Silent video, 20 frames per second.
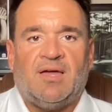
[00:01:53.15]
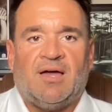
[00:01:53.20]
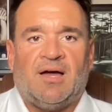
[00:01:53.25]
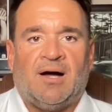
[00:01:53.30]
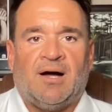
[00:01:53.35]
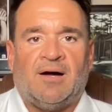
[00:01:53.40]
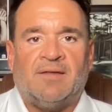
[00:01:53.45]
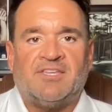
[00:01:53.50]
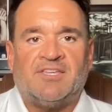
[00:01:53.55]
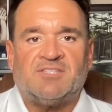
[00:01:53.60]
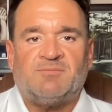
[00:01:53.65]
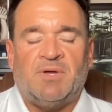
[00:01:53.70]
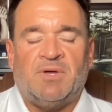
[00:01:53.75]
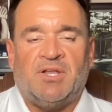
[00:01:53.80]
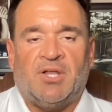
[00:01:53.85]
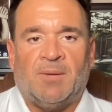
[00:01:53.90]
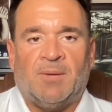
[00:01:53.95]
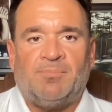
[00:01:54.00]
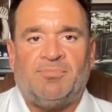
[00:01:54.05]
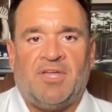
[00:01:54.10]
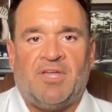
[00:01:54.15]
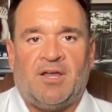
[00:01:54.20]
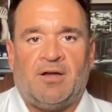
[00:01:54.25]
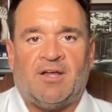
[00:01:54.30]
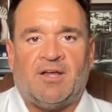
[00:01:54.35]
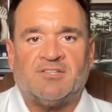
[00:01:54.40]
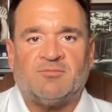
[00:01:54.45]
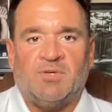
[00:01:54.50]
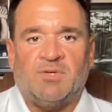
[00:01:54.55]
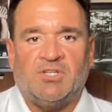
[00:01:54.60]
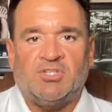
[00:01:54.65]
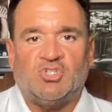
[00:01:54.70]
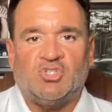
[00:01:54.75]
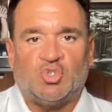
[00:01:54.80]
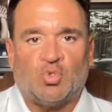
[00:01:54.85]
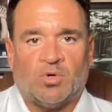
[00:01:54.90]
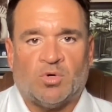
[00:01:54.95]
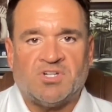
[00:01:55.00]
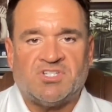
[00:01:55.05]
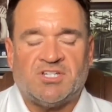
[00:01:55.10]
uh, that's been up there has been
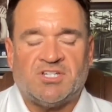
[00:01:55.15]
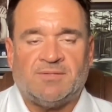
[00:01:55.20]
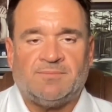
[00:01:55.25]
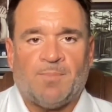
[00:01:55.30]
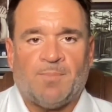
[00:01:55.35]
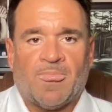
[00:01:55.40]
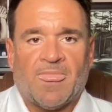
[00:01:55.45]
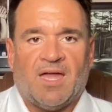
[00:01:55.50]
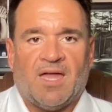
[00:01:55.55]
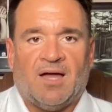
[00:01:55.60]
Georgia,